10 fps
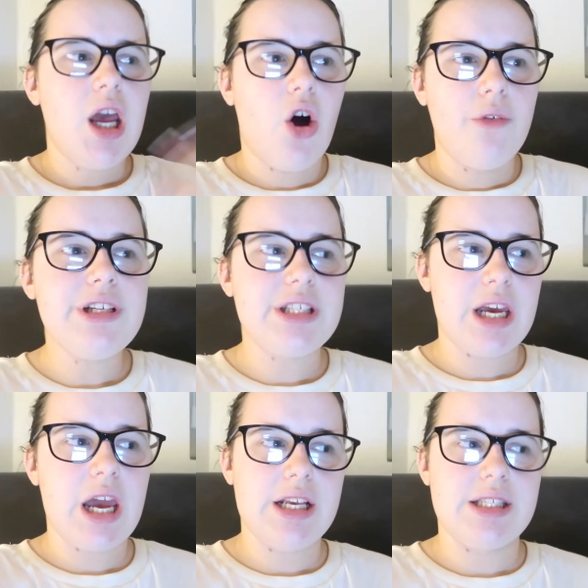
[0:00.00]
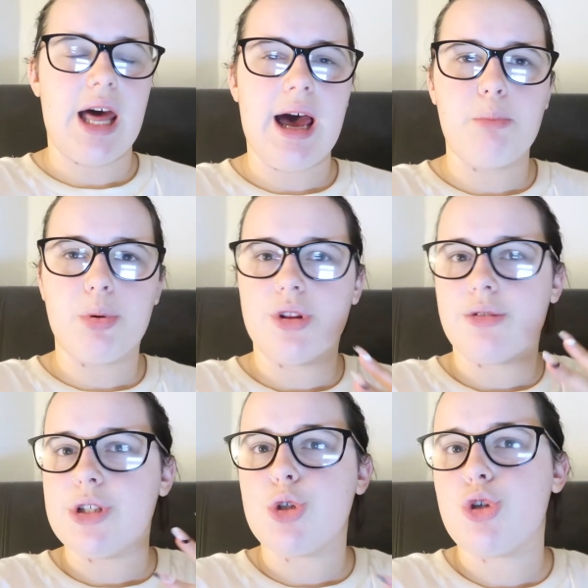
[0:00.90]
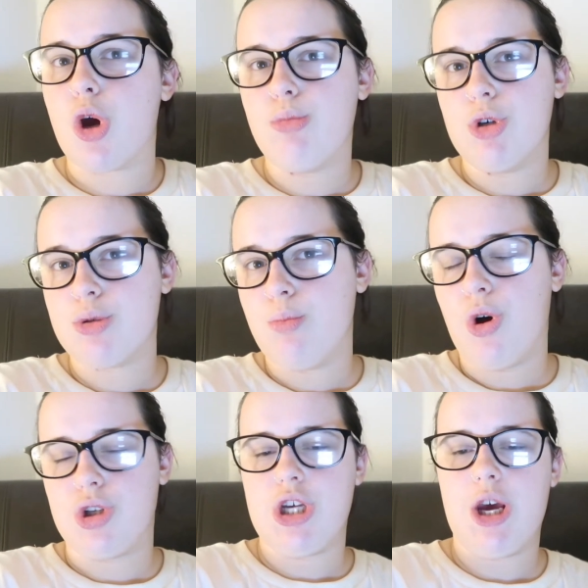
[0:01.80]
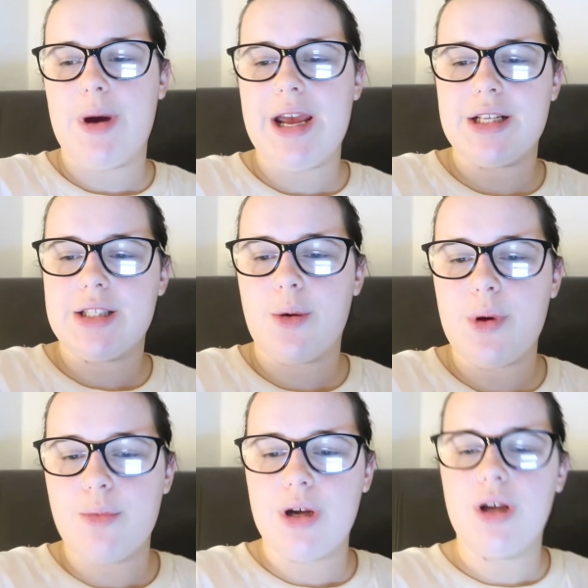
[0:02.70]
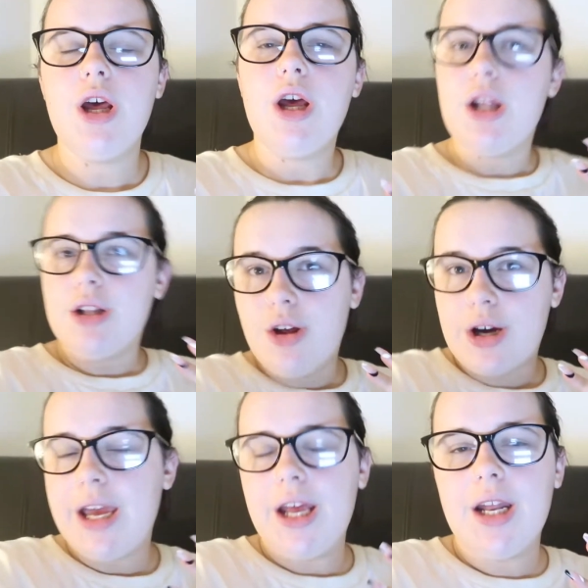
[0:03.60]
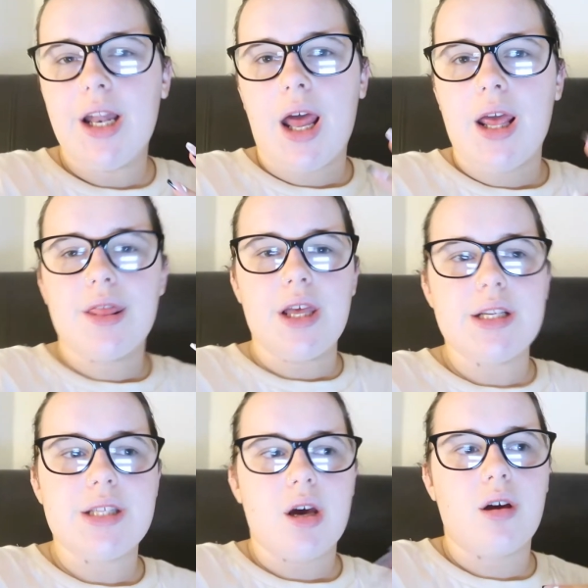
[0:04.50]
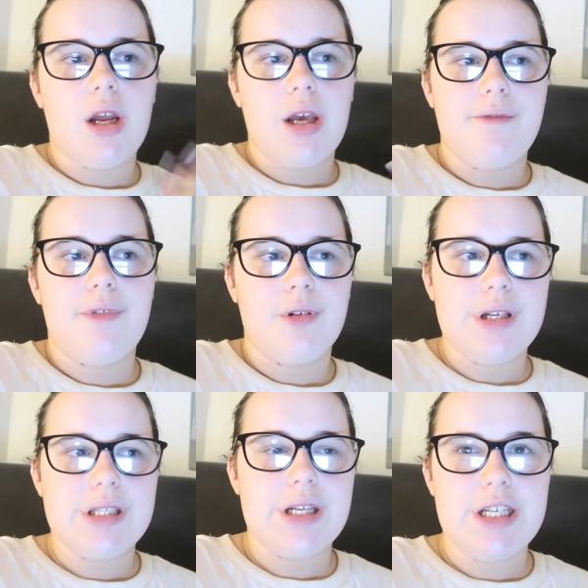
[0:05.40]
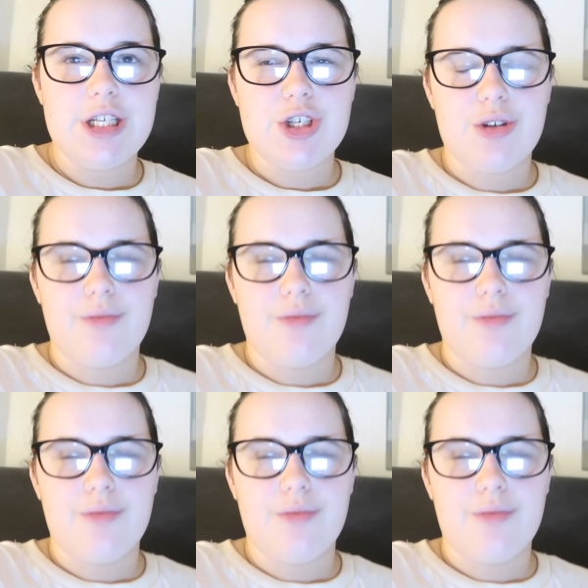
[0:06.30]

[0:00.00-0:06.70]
obviously it is that but there is so much more to it so we were looking at like things that are going to influence the digital